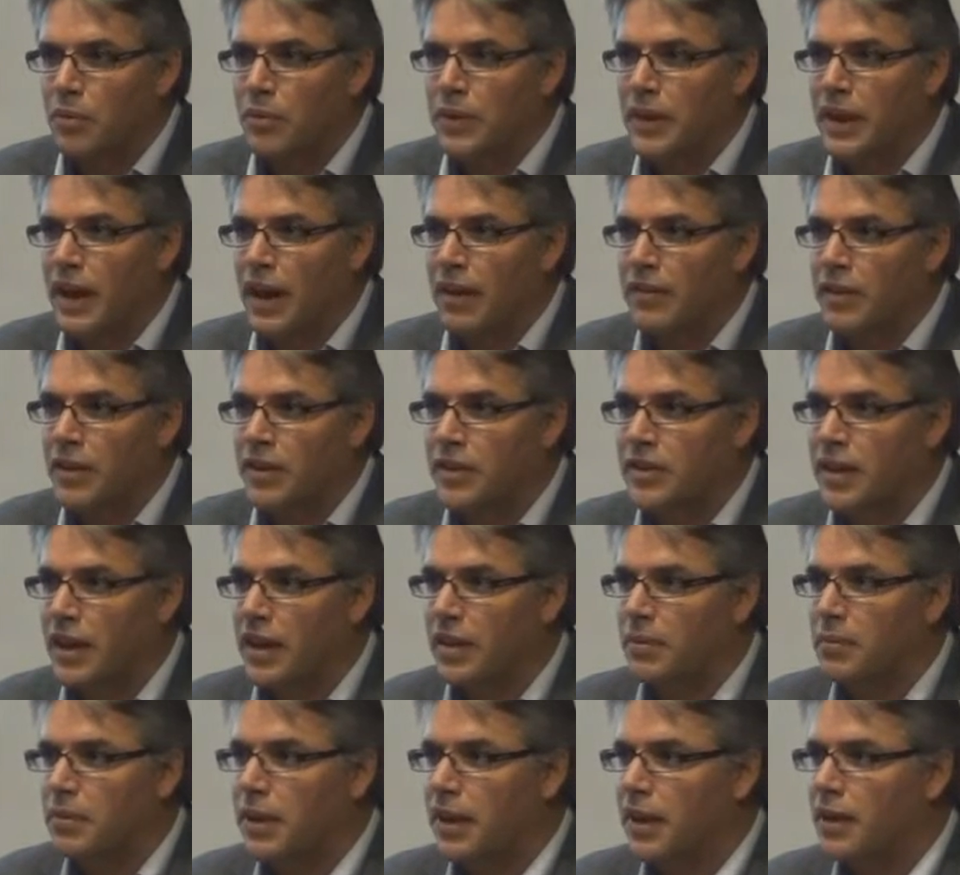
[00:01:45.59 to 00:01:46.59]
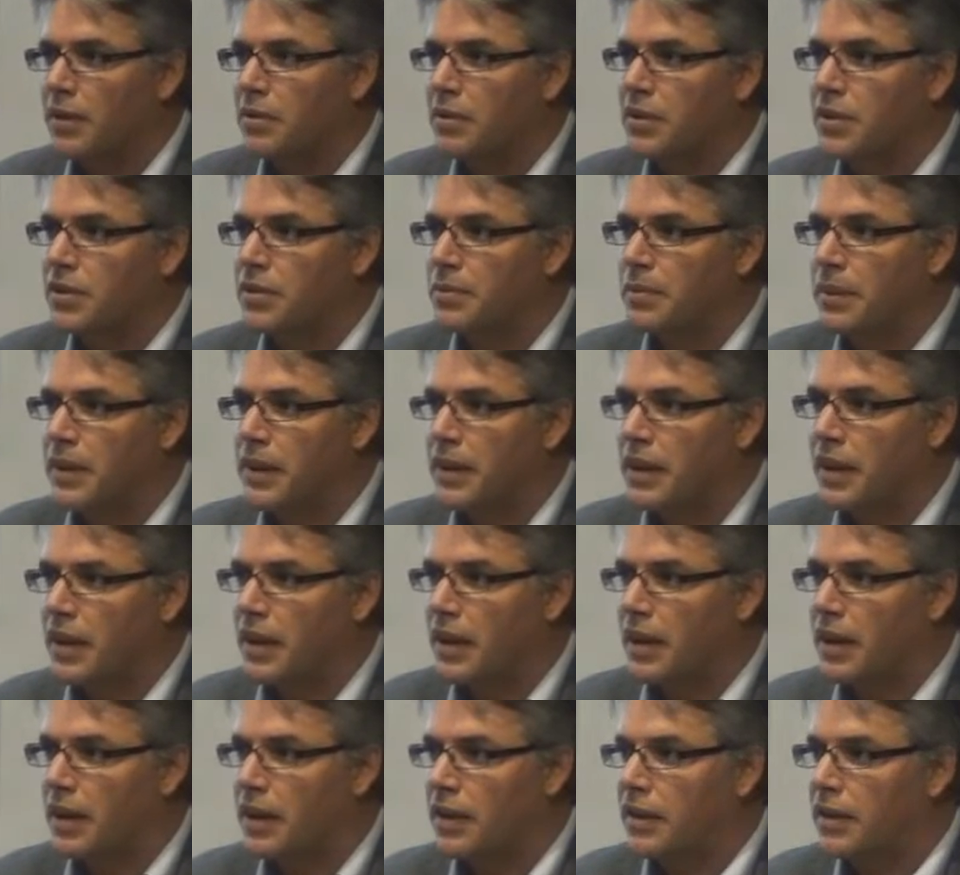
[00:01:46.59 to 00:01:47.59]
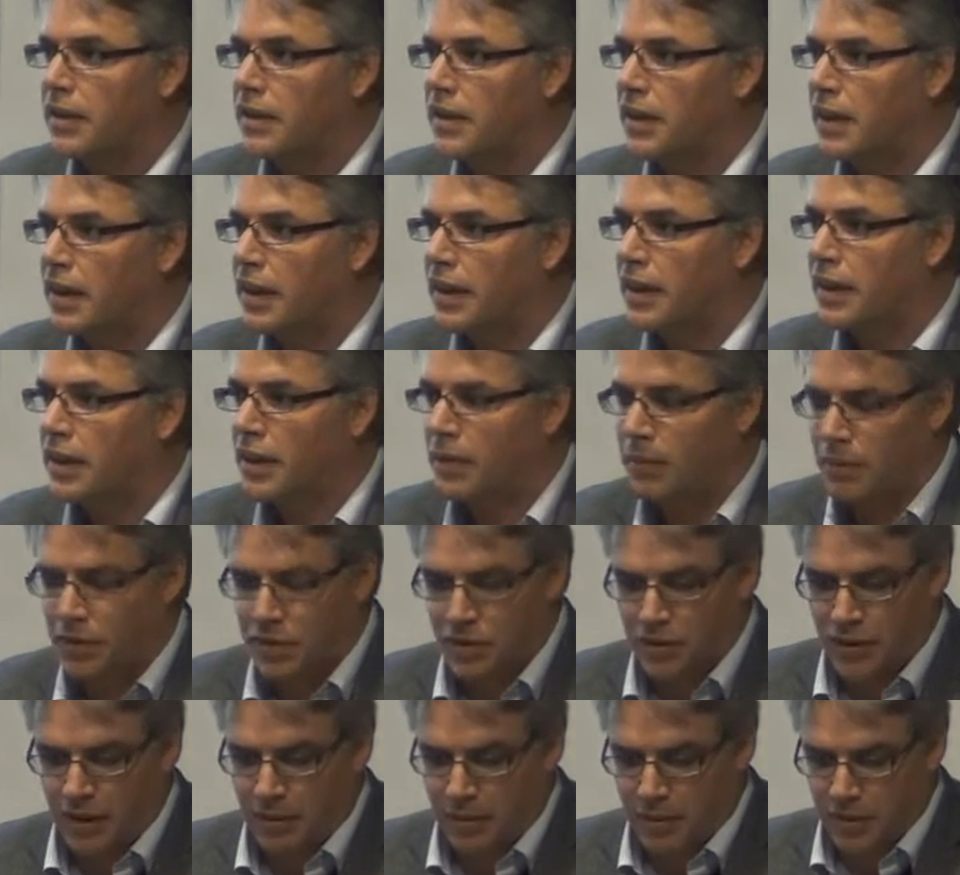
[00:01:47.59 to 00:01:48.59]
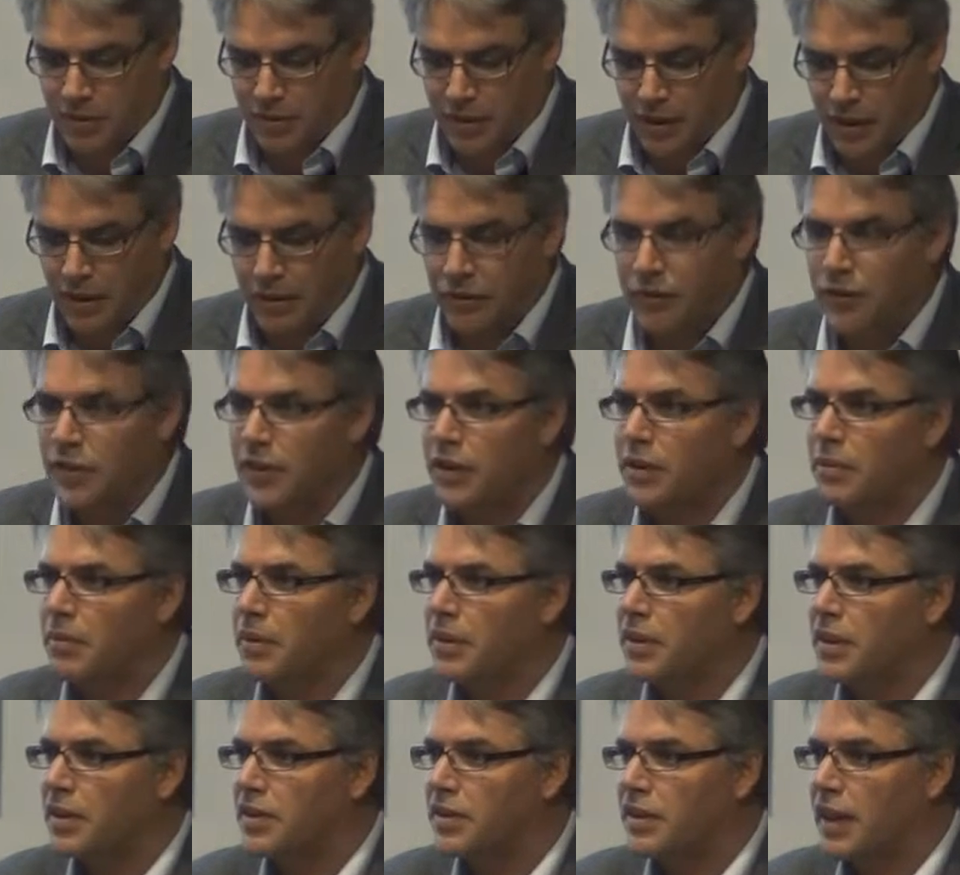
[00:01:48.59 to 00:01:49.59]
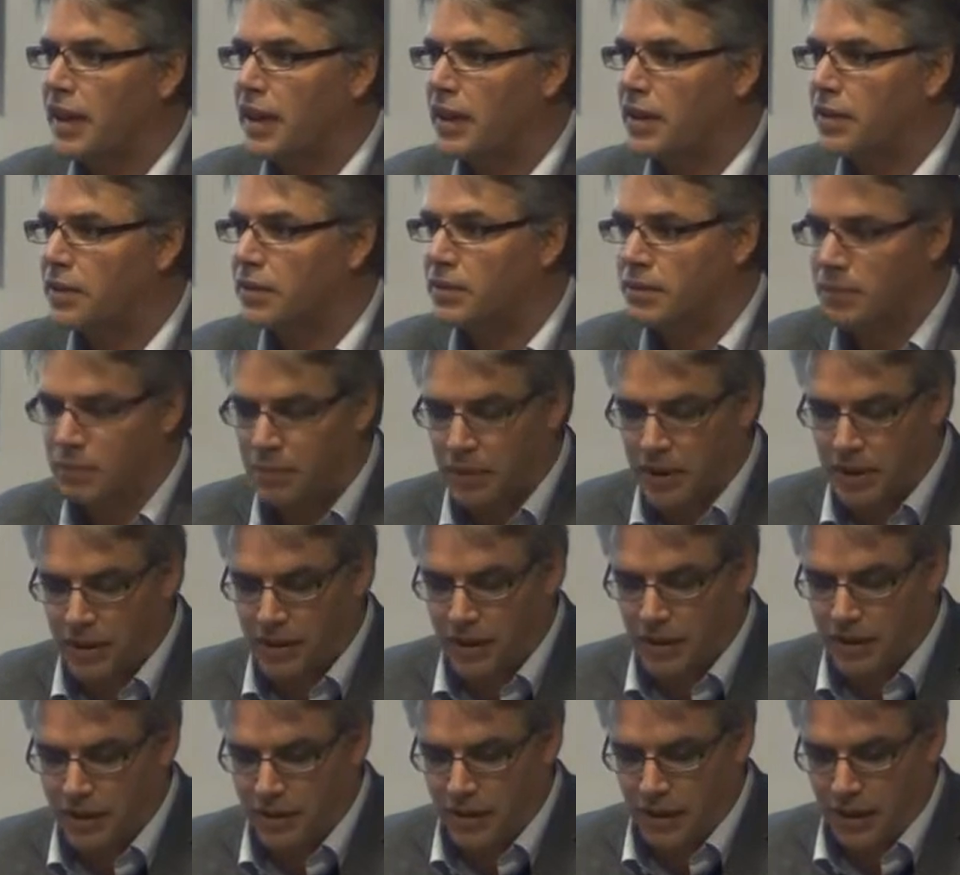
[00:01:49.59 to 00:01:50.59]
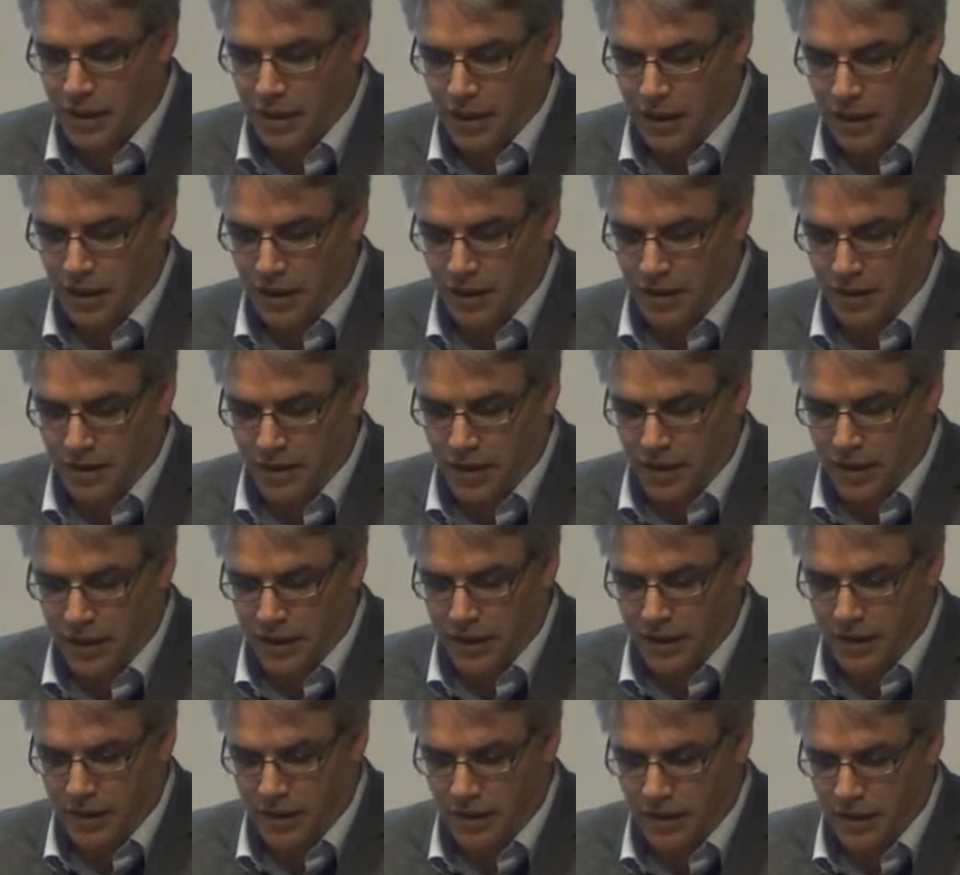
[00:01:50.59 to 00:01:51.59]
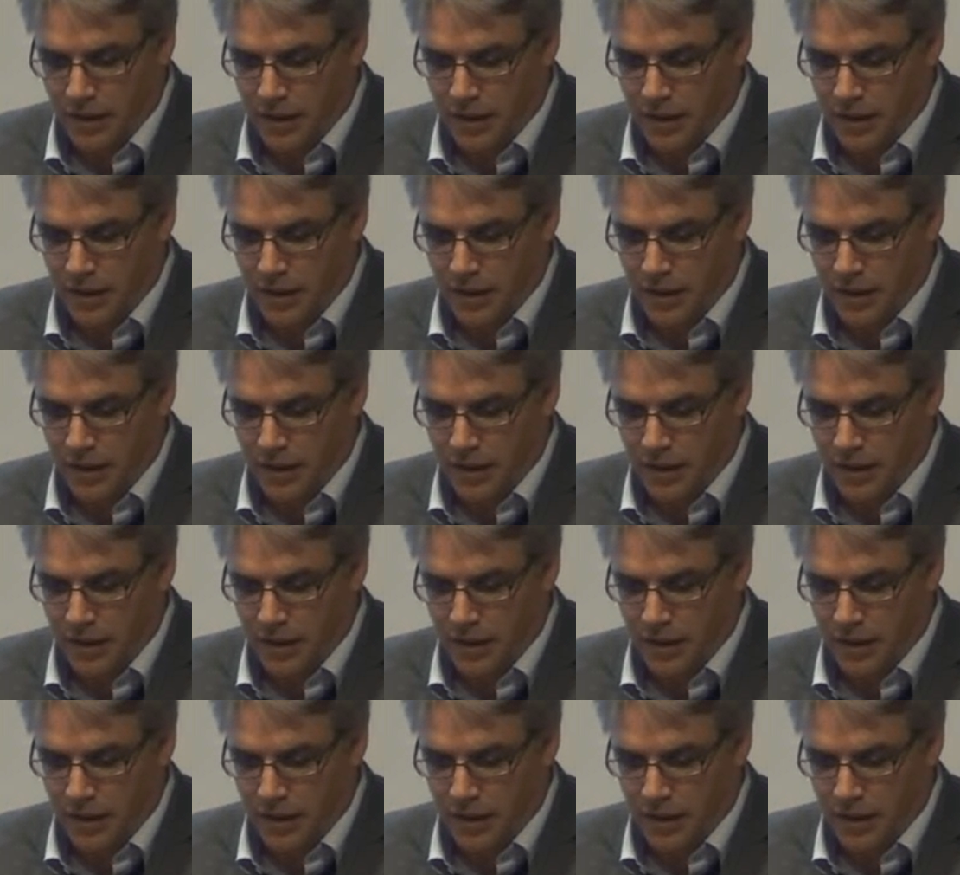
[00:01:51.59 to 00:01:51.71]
We have our second Plato, which will be our commercial demonstrator for the community scale market in design.